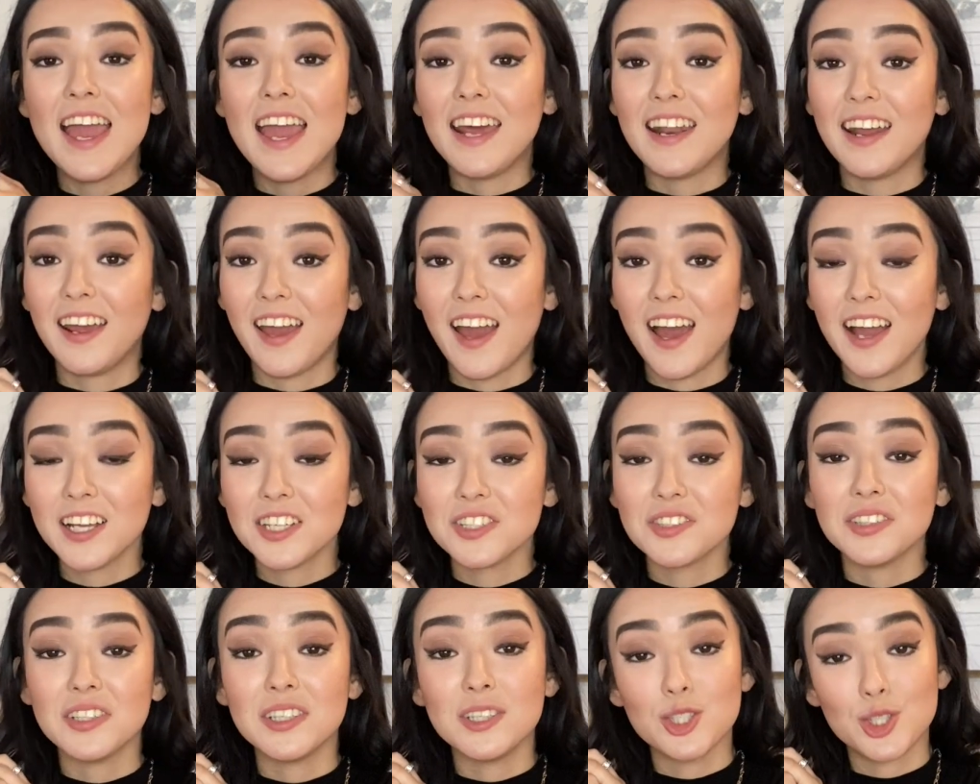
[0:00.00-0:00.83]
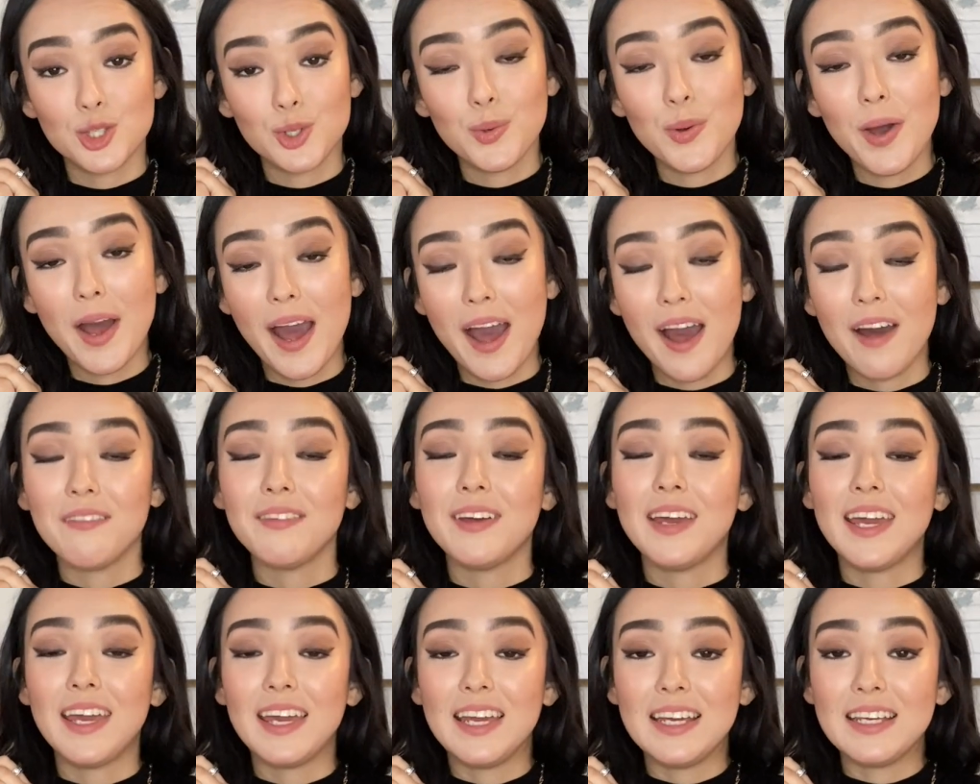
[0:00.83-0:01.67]
And I actually do
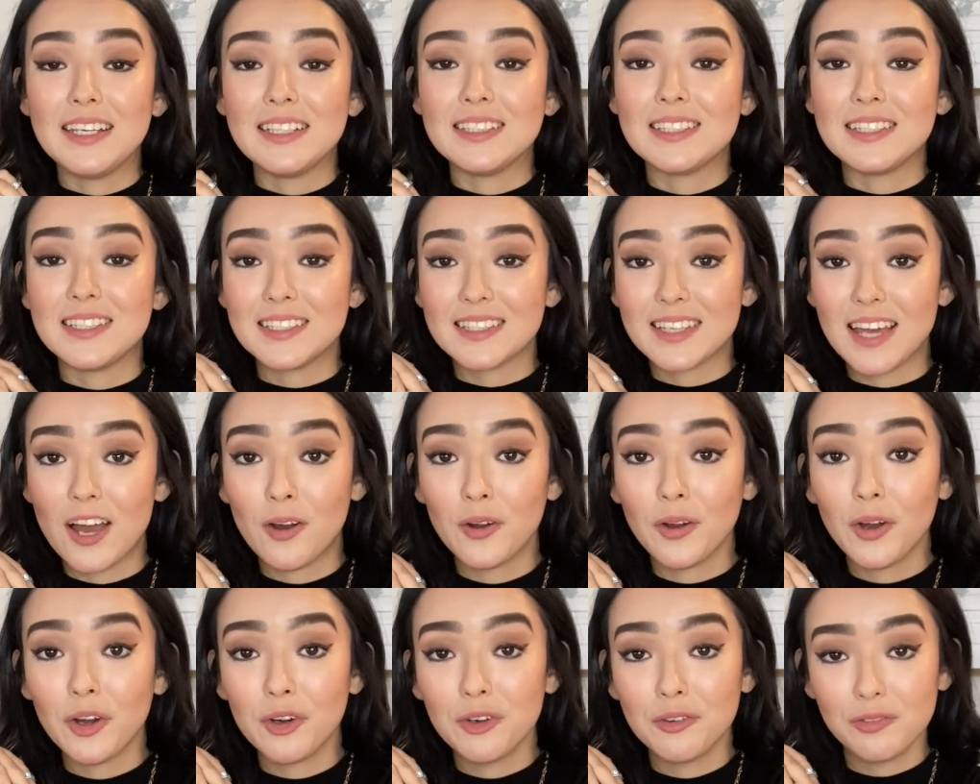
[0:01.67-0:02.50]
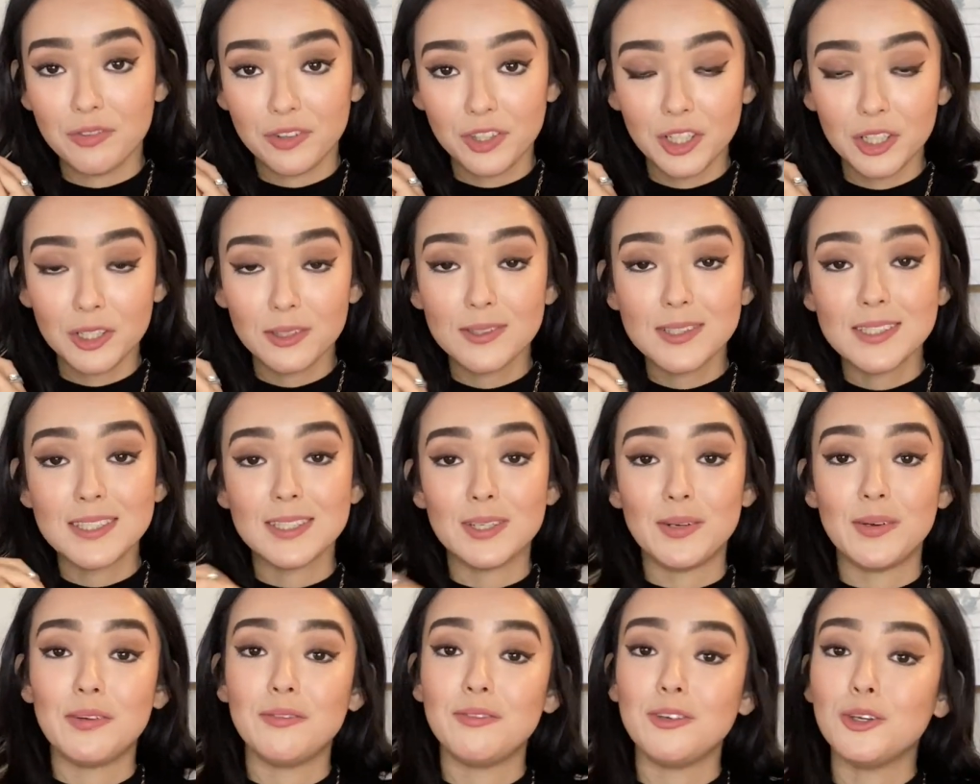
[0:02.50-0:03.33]
have a discount code for you.
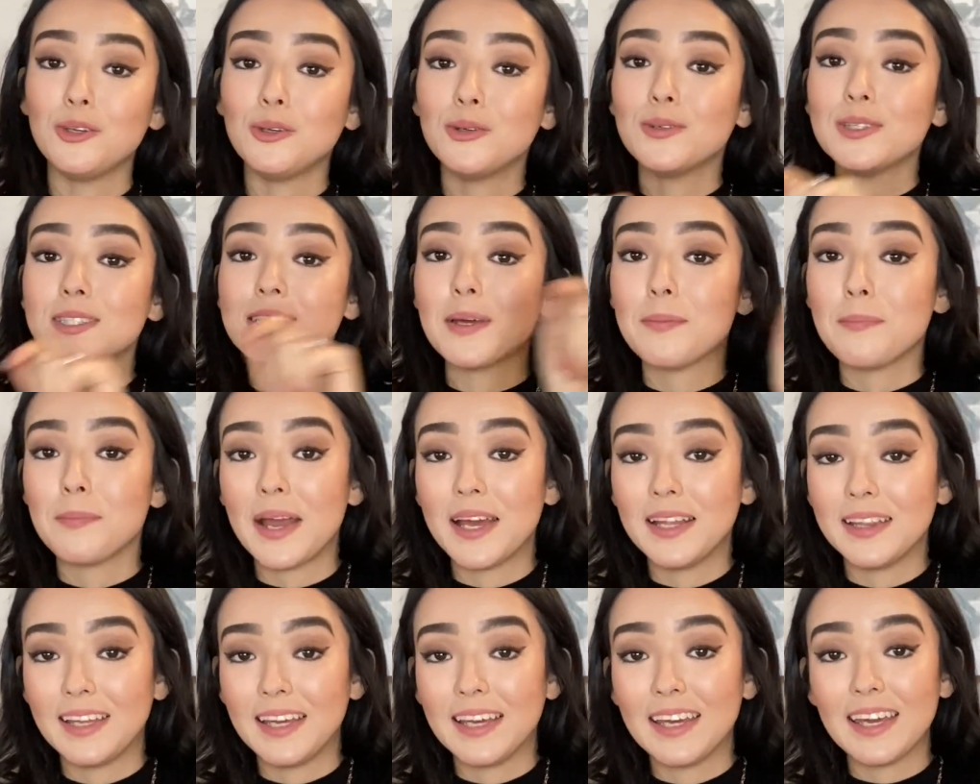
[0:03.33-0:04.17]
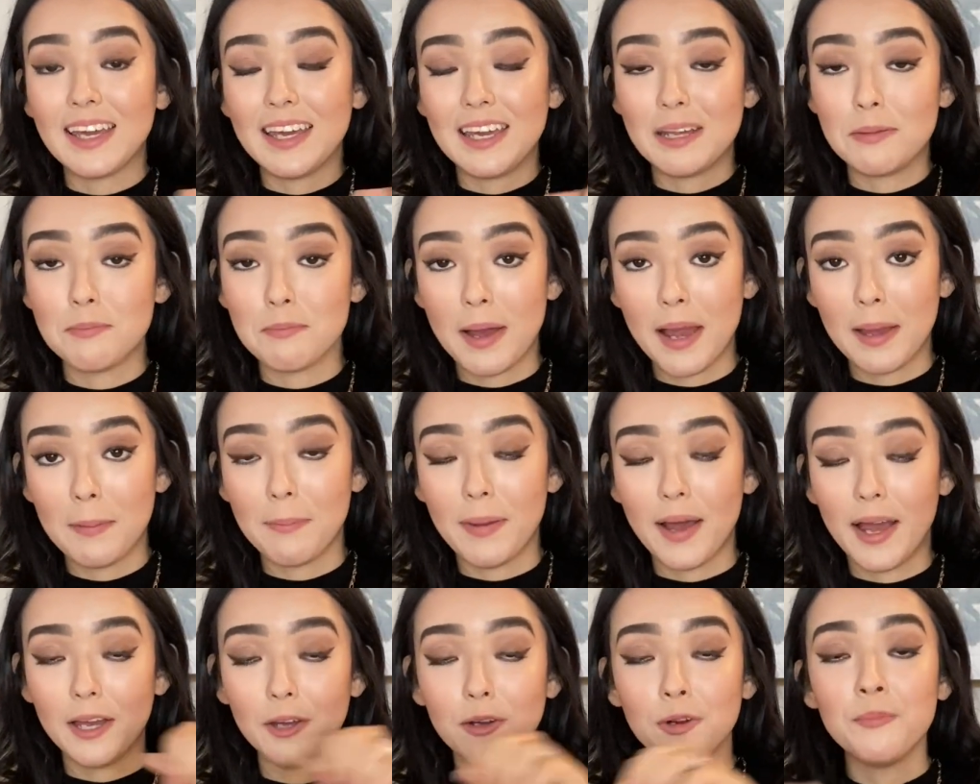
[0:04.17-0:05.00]
So if you use my link in my
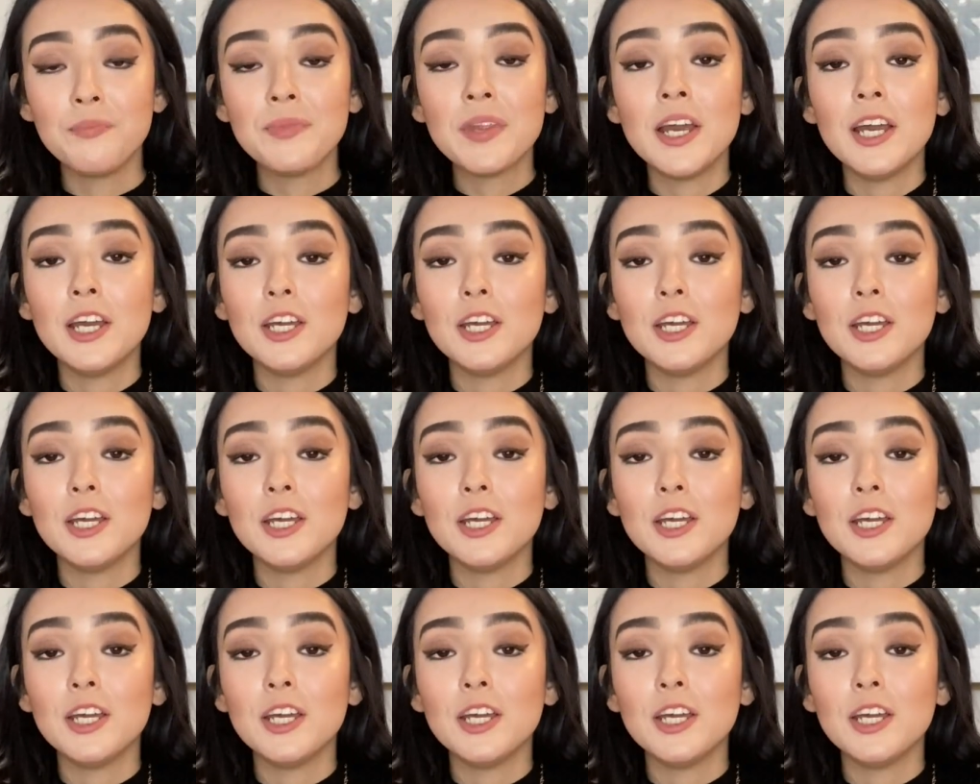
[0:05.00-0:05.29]
bio,